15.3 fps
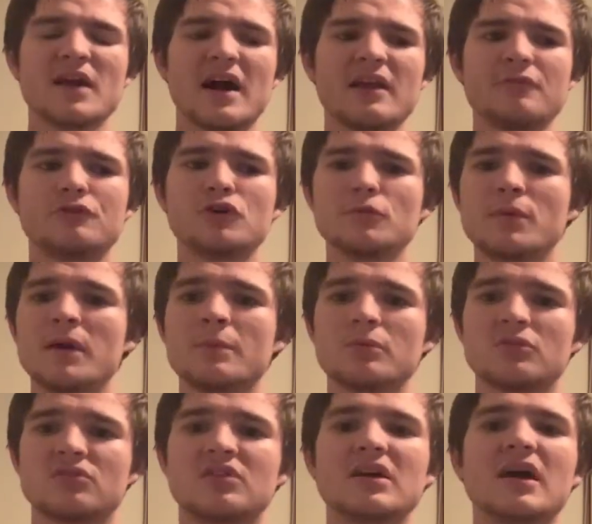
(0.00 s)
I had a few
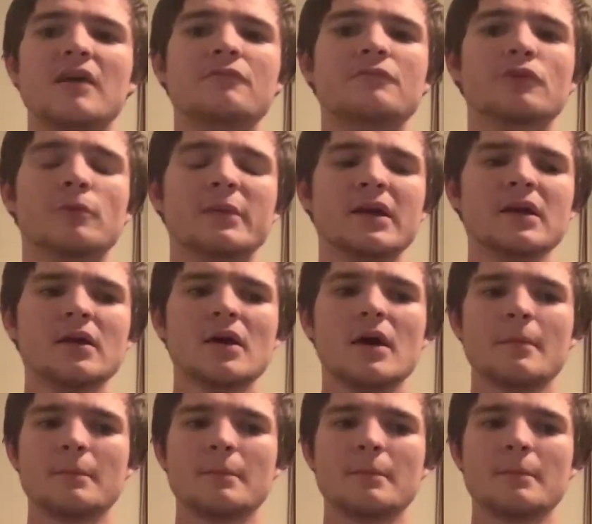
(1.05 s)
people stick up for me,